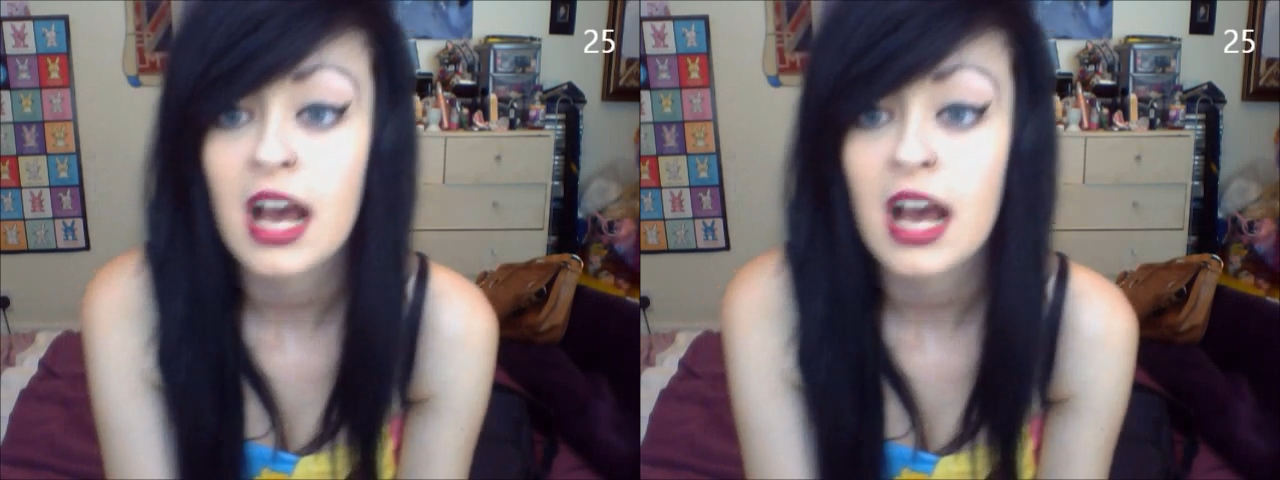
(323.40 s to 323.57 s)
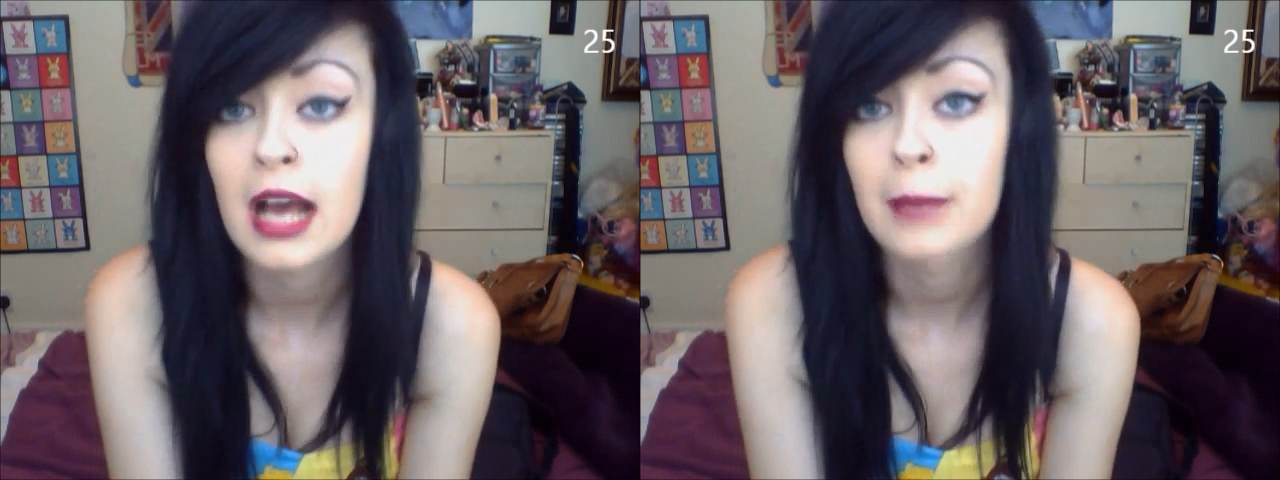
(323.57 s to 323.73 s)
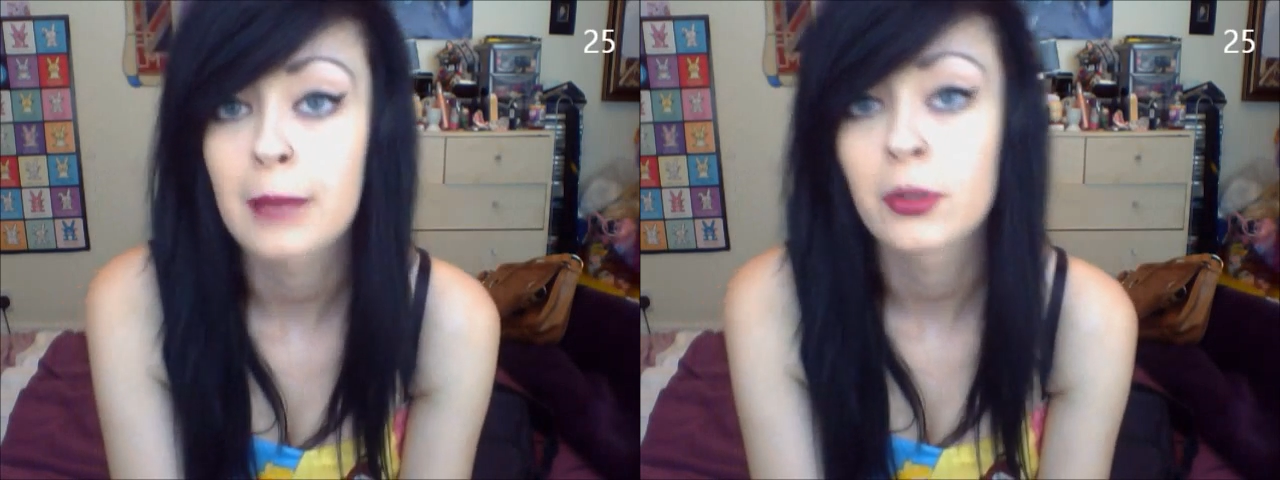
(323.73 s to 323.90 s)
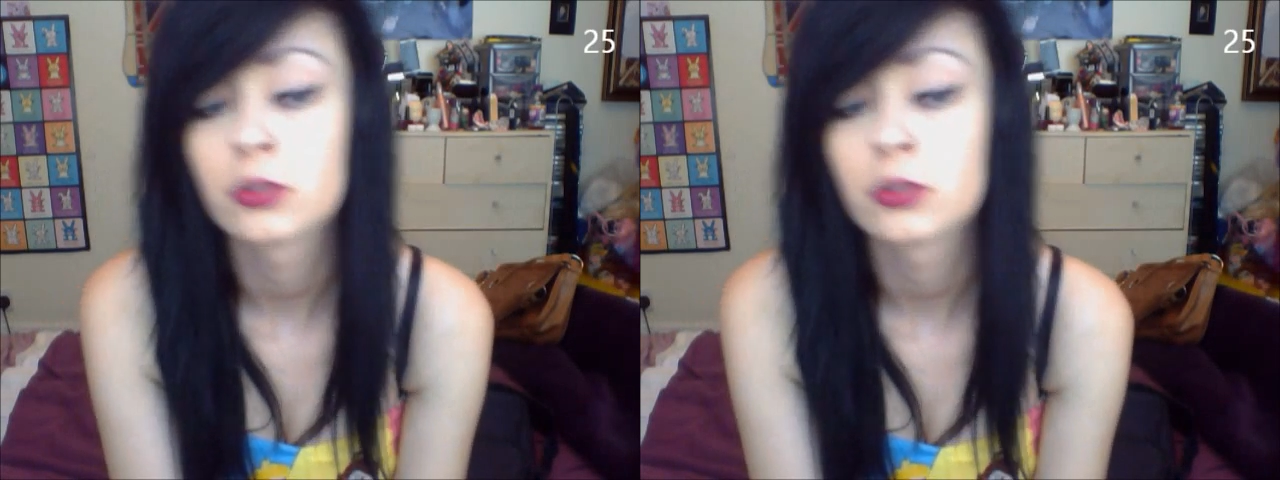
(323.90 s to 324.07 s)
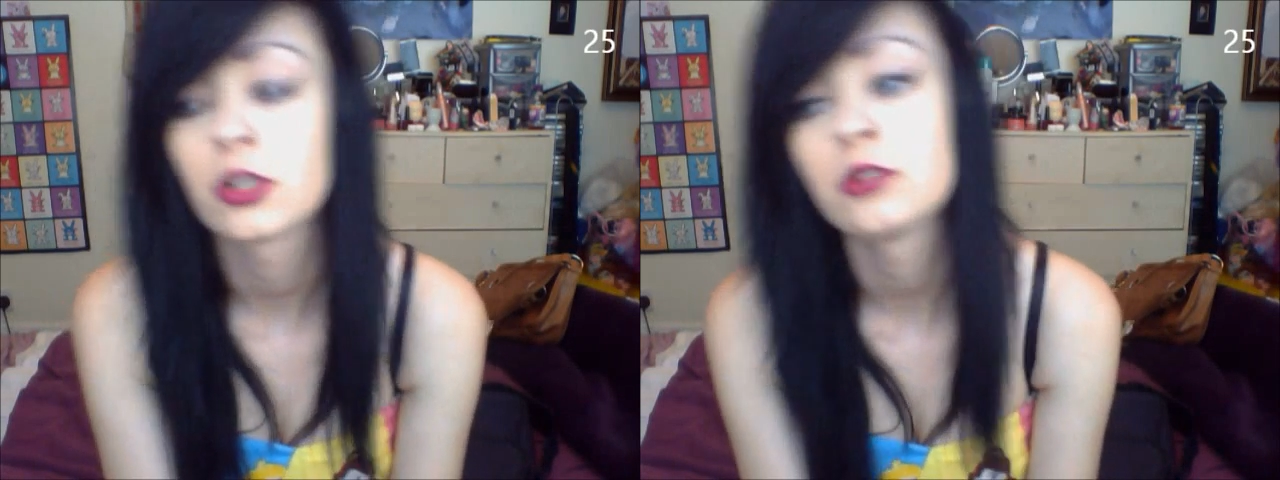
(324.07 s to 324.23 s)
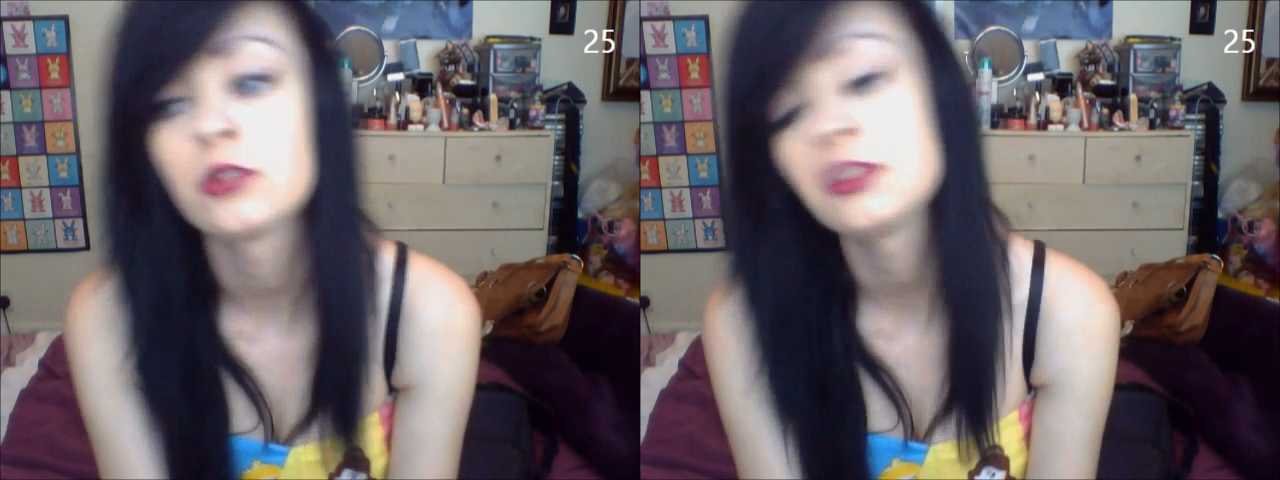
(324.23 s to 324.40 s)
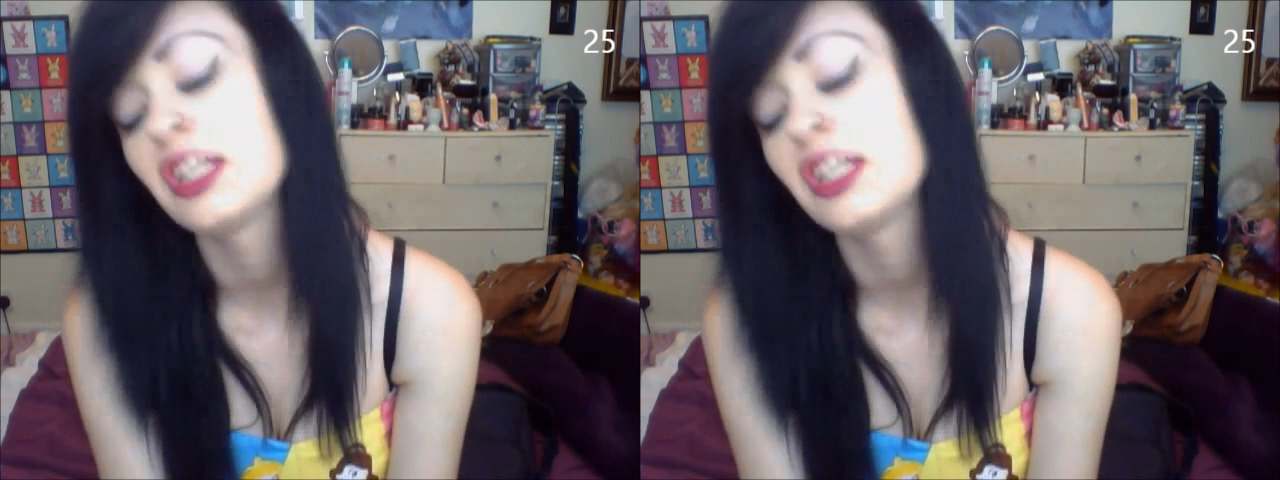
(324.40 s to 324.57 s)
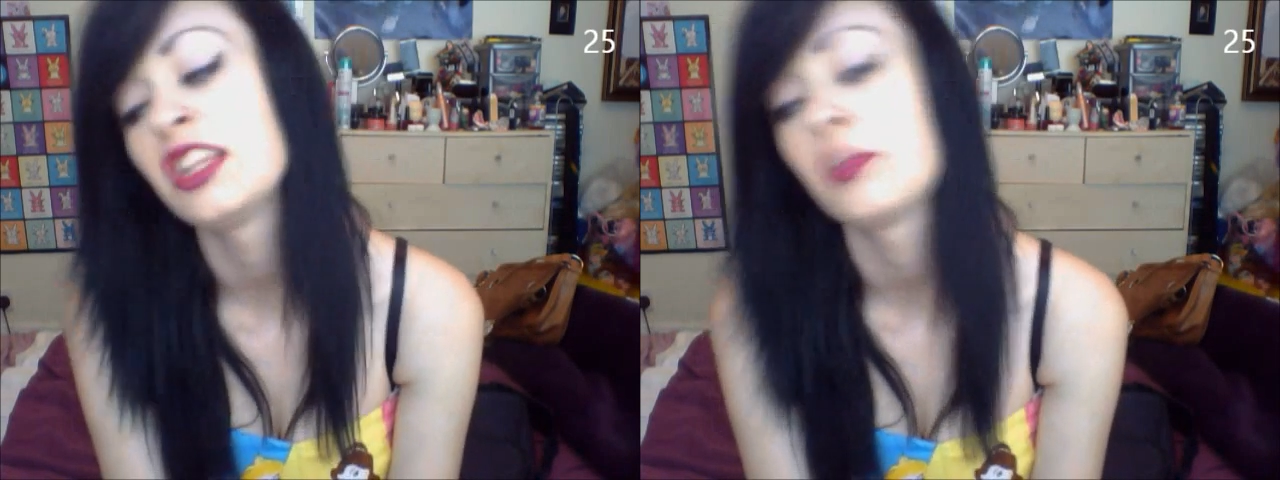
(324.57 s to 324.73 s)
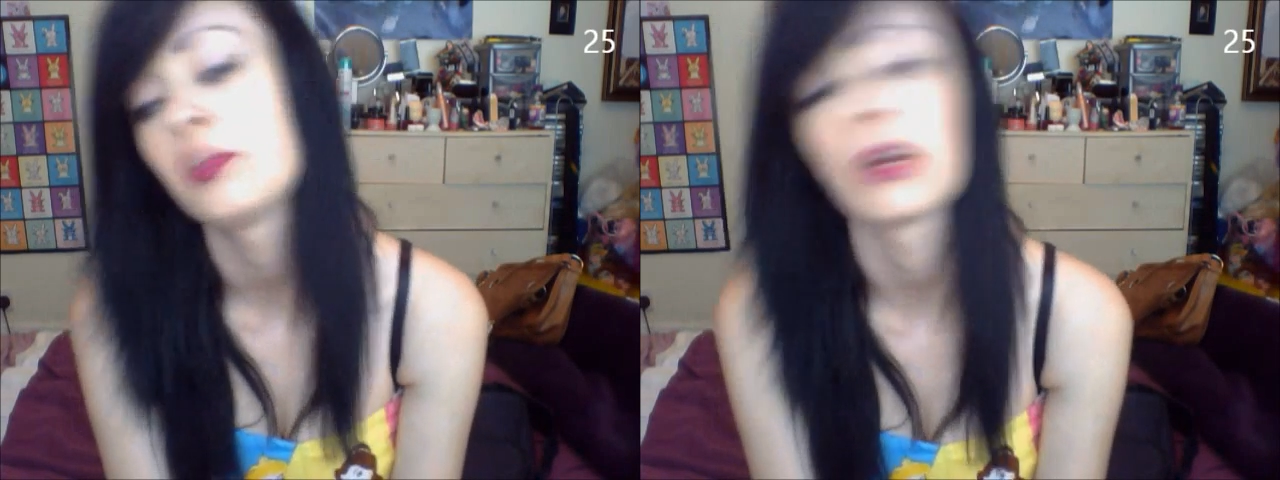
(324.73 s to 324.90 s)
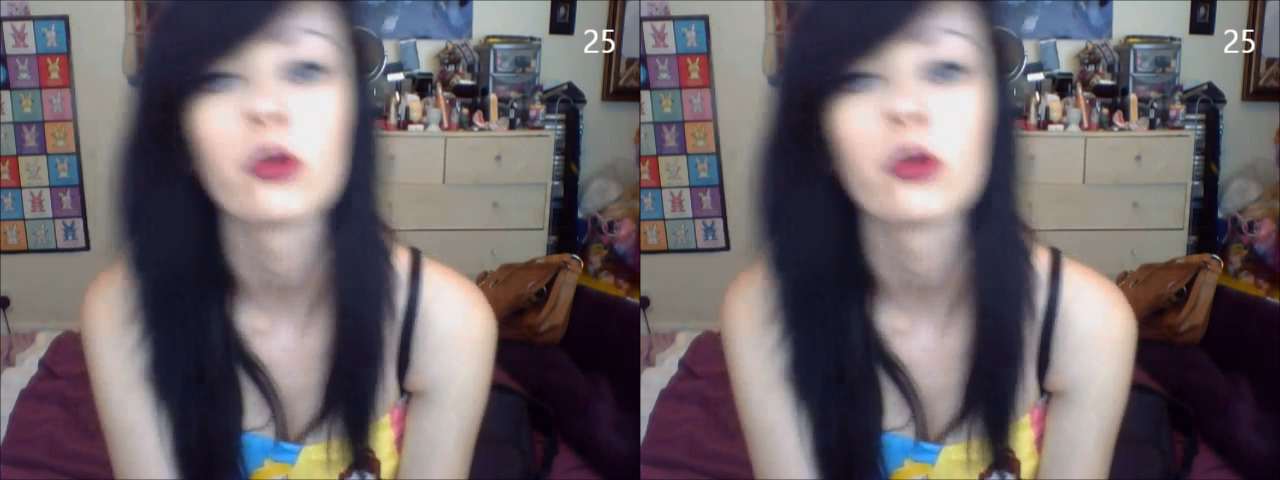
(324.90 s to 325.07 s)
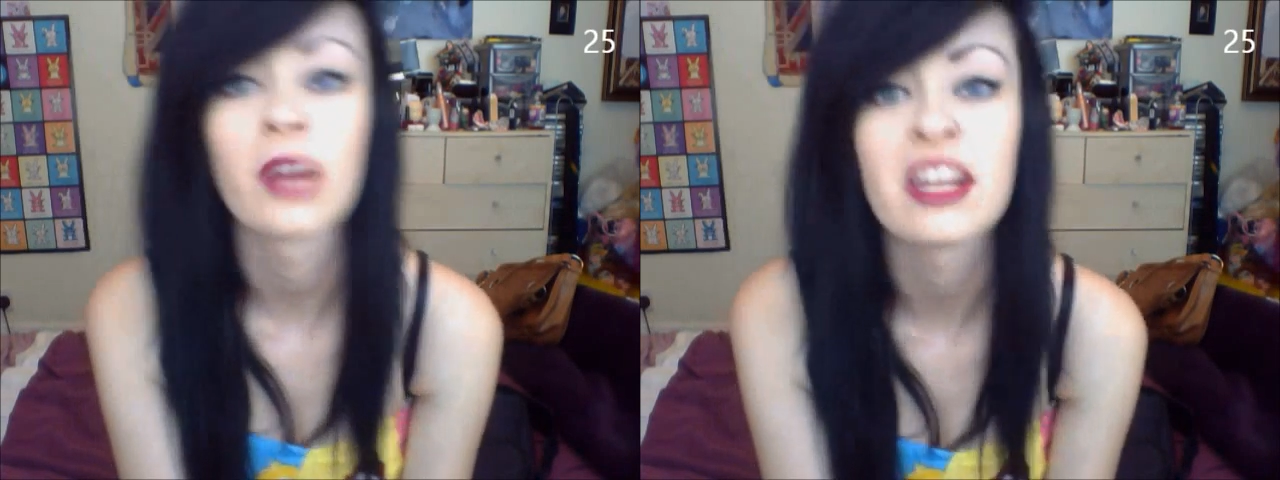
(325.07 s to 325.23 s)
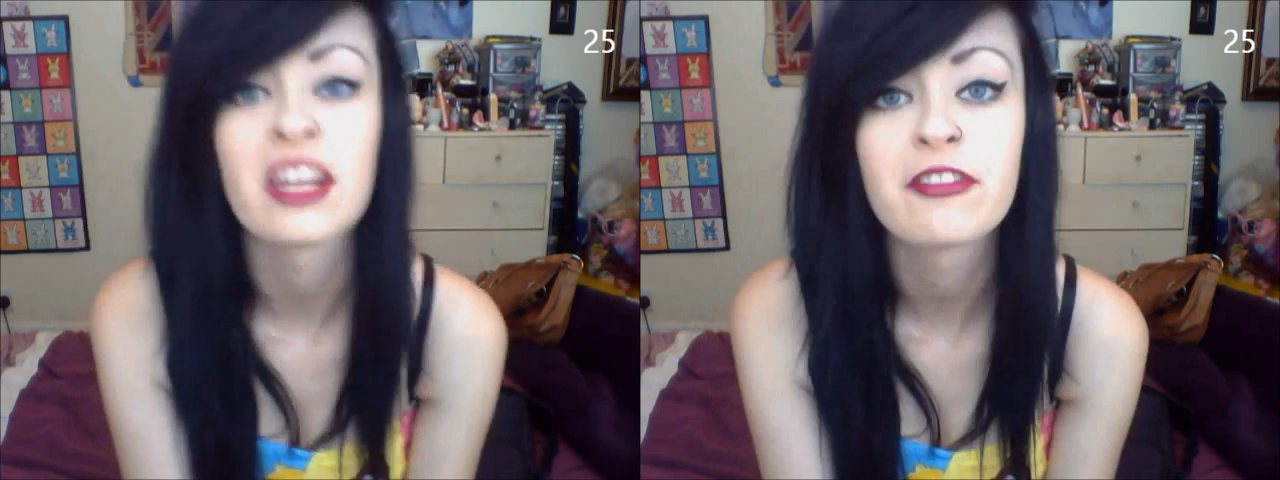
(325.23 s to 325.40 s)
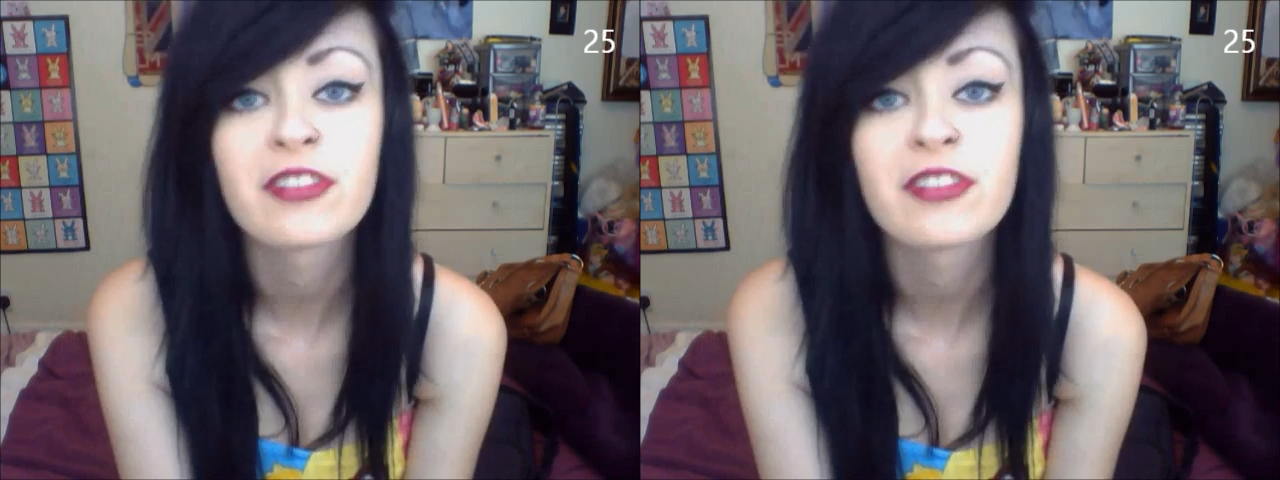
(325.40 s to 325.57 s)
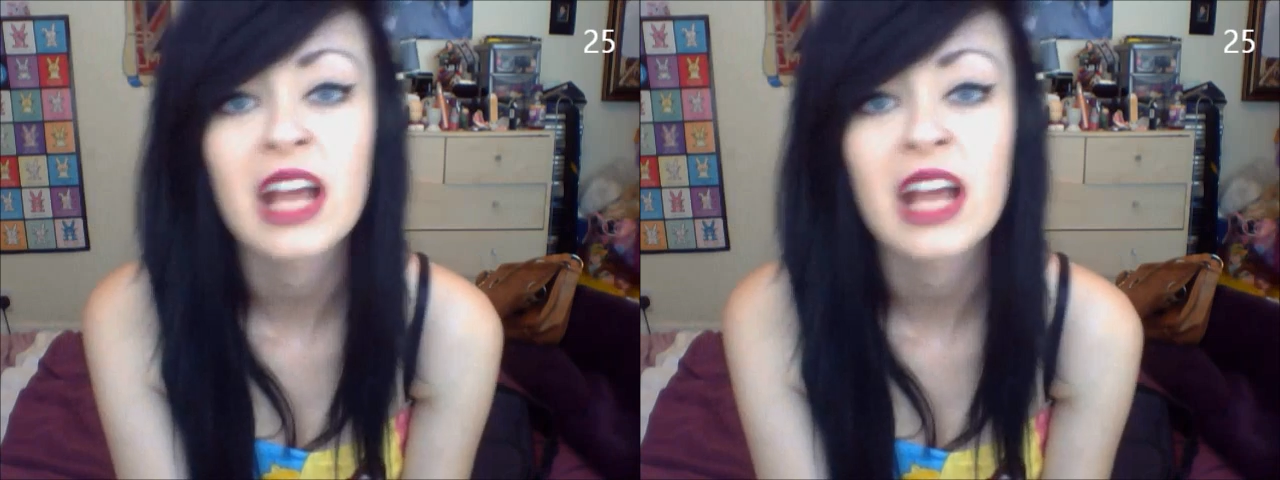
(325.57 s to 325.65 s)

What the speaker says: I put toast in the microwave.